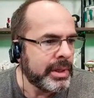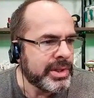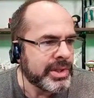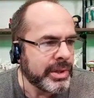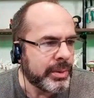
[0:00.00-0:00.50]

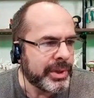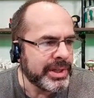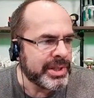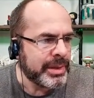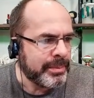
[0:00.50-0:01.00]
So we're going
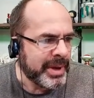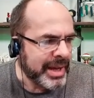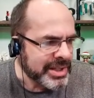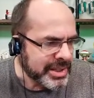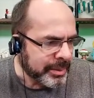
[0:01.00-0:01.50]
to skip
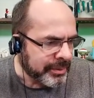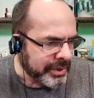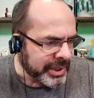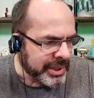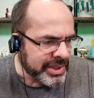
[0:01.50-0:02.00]
past some of
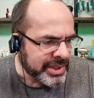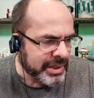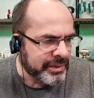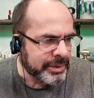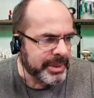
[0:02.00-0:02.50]
the
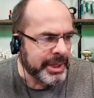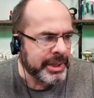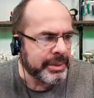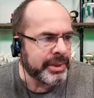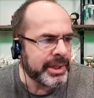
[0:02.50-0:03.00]
stuff at the beginning
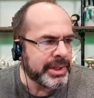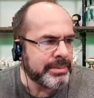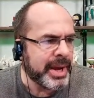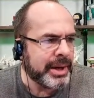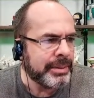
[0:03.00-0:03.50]
that really doesn't
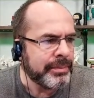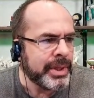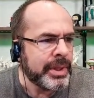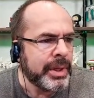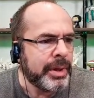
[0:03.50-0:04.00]
matter.
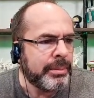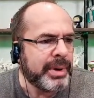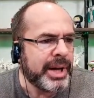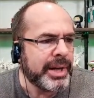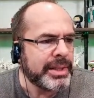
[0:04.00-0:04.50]

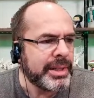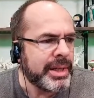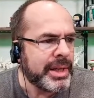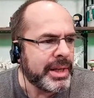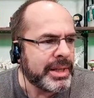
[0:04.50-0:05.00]
But
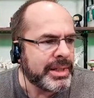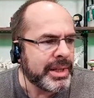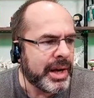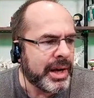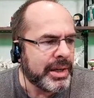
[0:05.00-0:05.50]
it
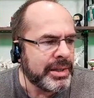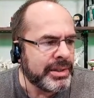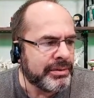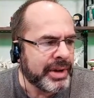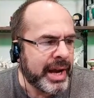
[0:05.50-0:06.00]

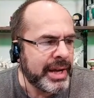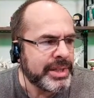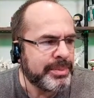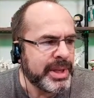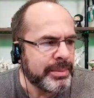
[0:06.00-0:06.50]

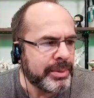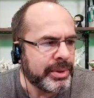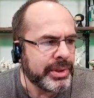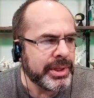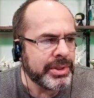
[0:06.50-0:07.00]
divides
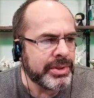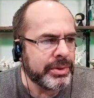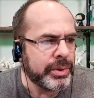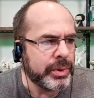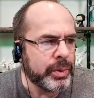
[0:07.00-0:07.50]
people
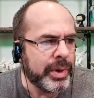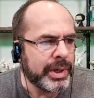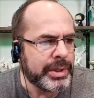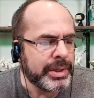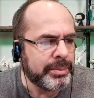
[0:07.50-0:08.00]
into
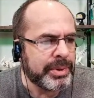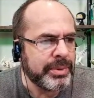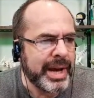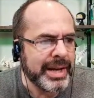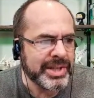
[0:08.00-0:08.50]
what Pew
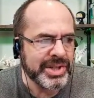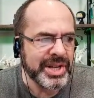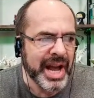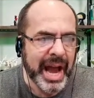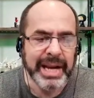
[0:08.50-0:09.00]
has as
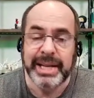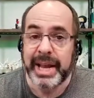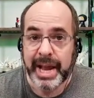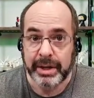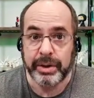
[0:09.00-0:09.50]
9
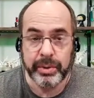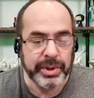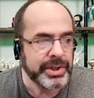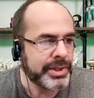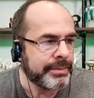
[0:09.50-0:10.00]

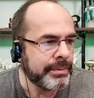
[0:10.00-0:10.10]
categories.